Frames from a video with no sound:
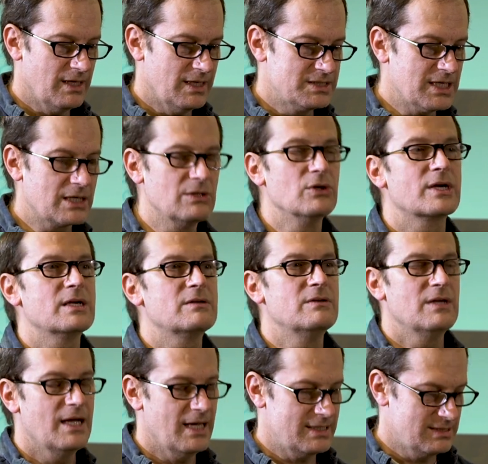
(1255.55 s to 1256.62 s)
take a look
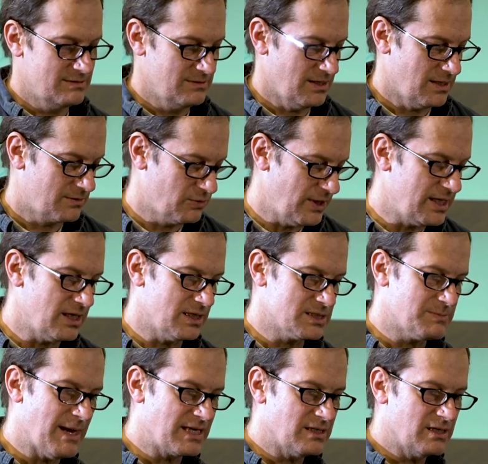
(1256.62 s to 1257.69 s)
at creating
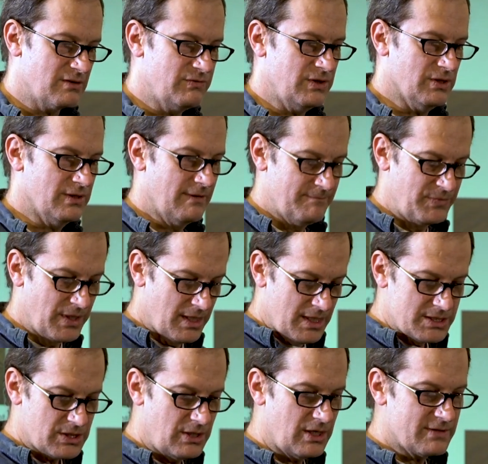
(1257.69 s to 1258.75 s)
this magnetic field.
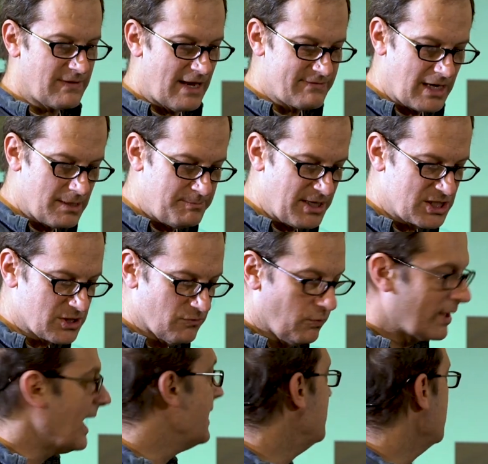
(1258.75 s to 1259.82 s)
So here I've got a picture of what I